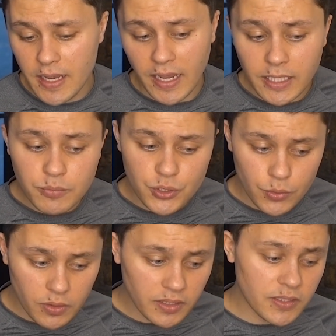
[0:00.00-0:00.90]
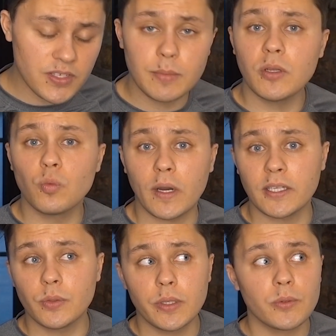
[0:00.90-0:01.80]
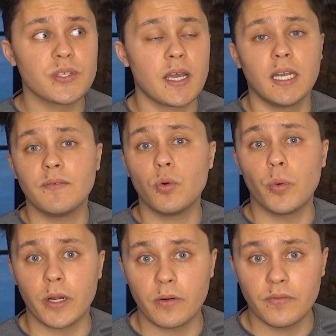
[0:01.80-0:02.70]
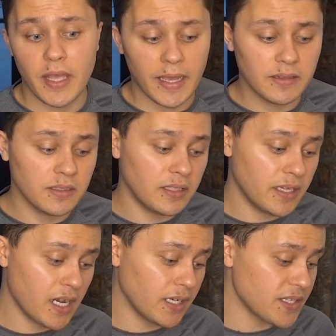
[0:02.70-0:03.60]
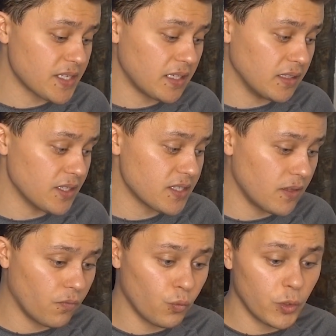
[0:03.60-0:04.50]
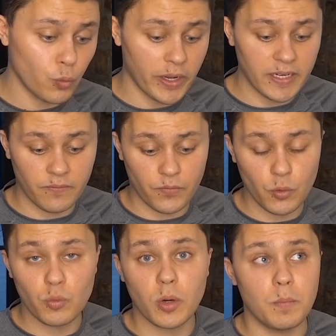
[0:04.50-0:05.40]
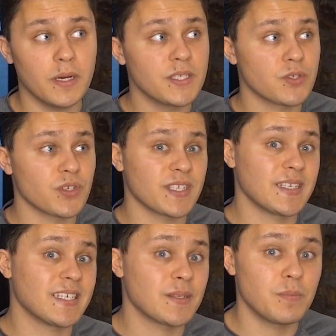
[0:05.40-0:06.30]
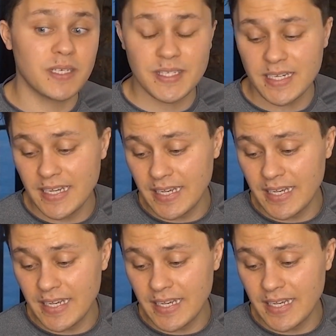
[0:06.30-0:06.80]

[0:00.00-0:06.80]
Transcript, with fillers: And I'm sure that the team on White Whale was kind of aware of that. And they kind of said, listen, if we wait a few more months or six months,